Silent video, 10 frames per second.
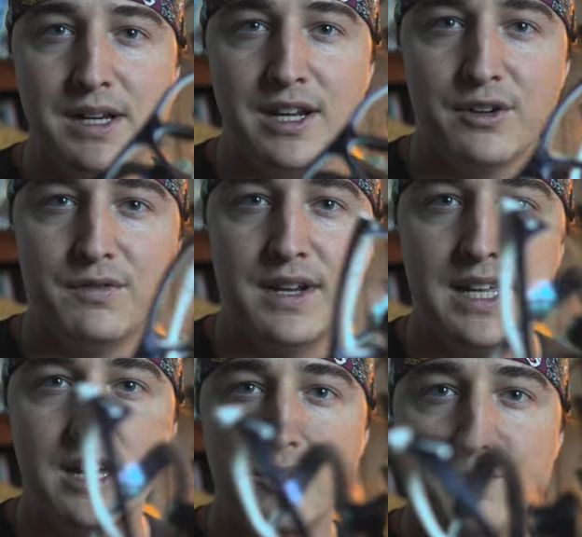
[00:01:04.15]
in another
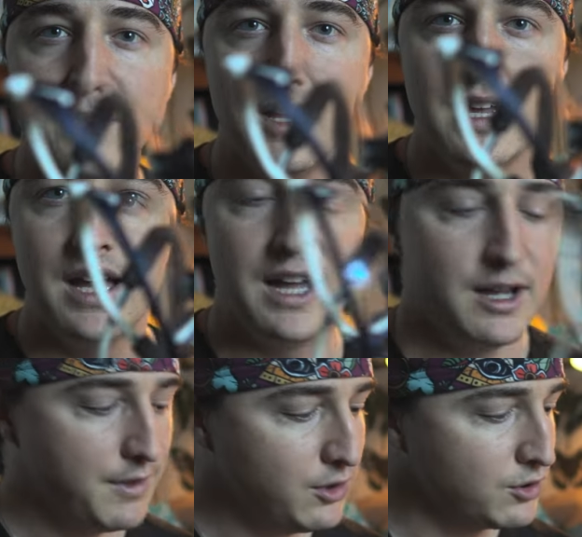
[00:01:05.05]
video.
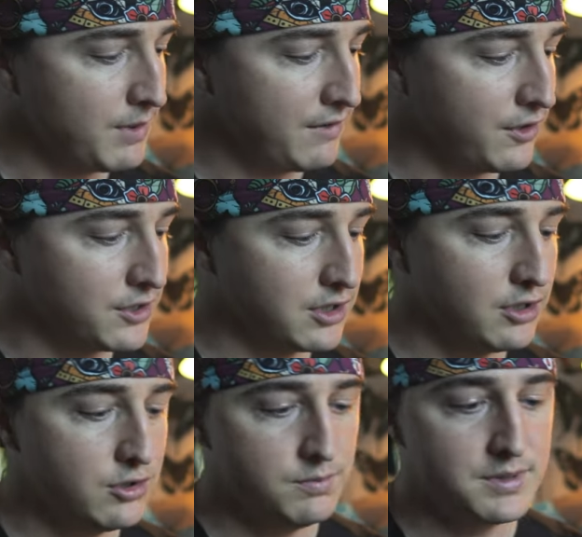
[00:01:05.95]
Those are my first
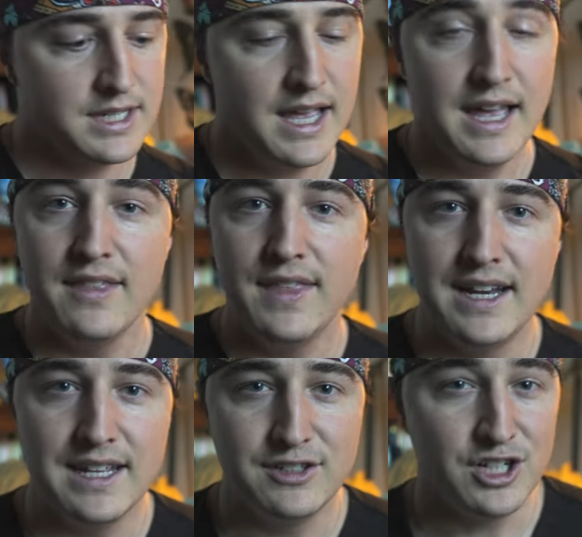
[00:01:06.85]
loupes. They
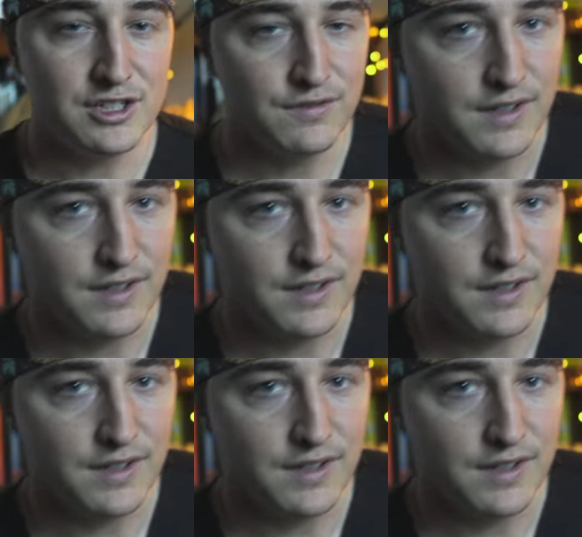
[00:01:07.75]
did just